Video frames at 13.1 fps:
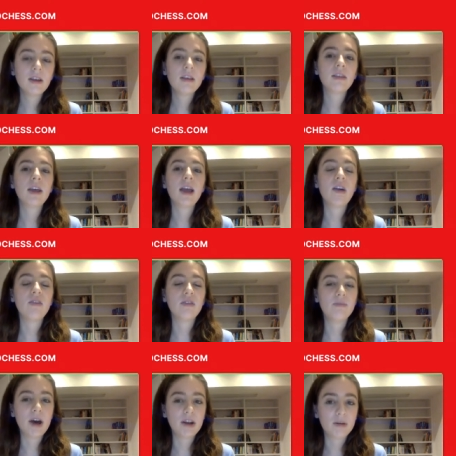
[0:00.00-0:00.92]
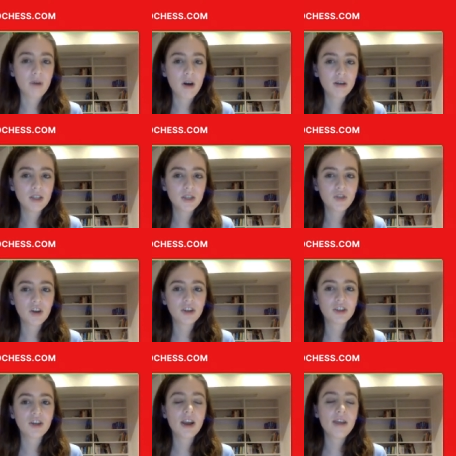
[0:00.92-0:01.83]
they have a better pawn
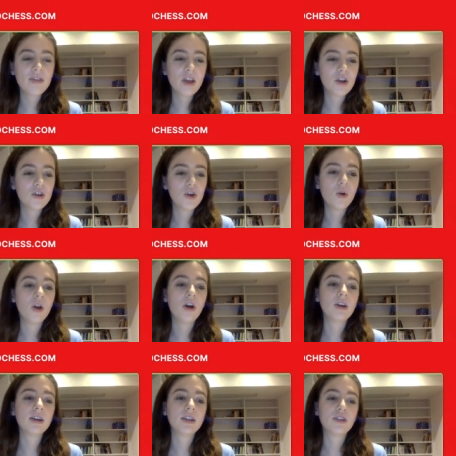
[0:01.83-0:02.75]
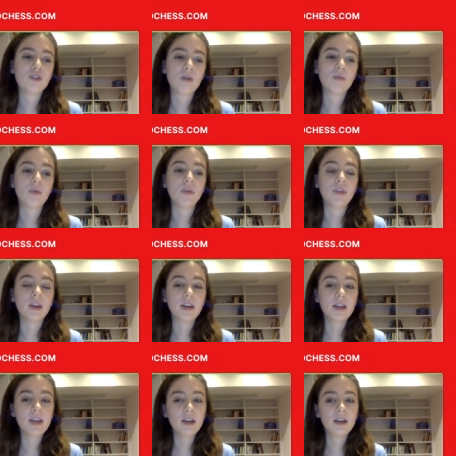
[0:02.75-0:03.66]
structure, and they are no longer in trouble with their
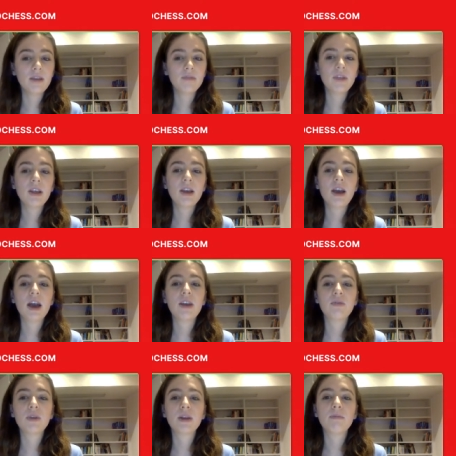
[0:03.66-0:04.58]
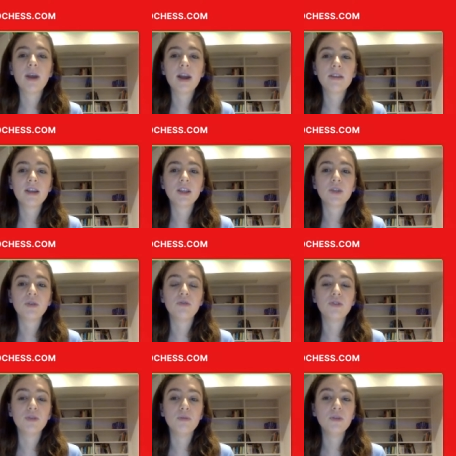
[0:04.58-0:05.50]
king. And if we compare that to a
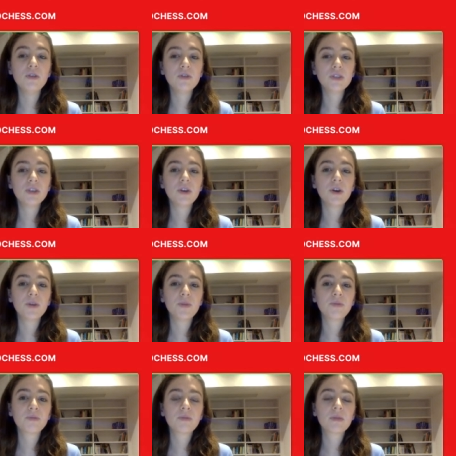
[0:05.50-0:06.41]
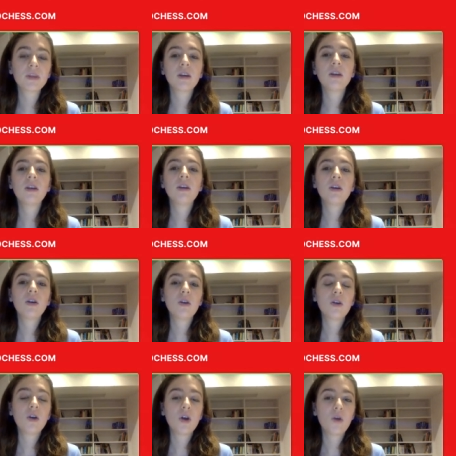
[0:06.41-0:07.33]
few moves ago,
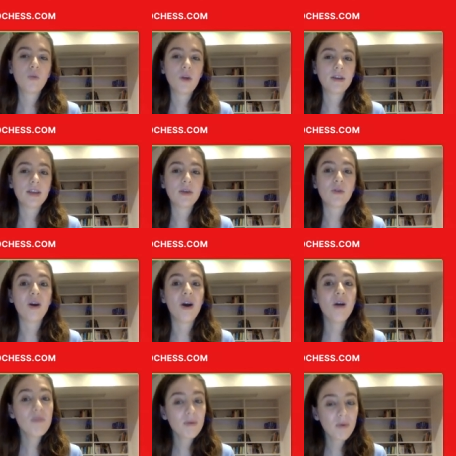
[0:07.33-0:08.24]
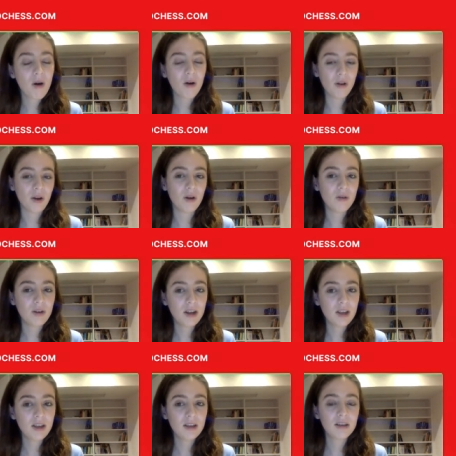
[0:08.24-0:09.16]
where they were up a pawn
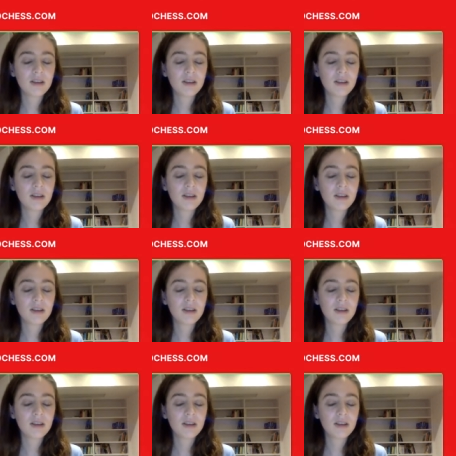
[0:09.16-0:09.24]
only,